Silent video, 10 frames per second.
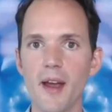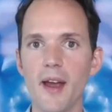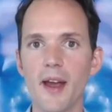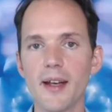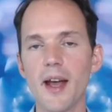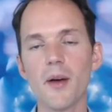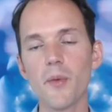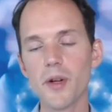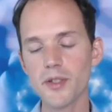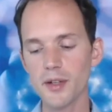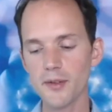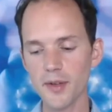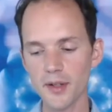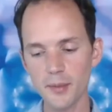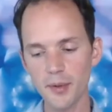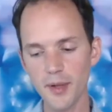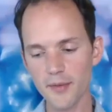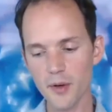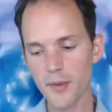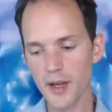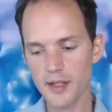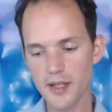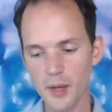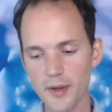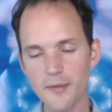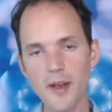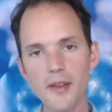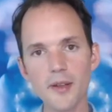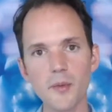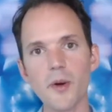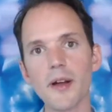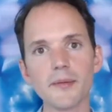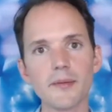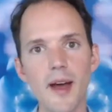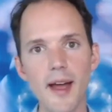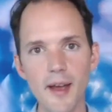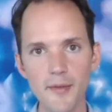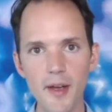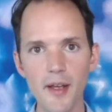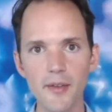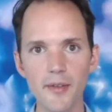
Now I want you to fill in the blank for me and tell me faith in what. I have faith.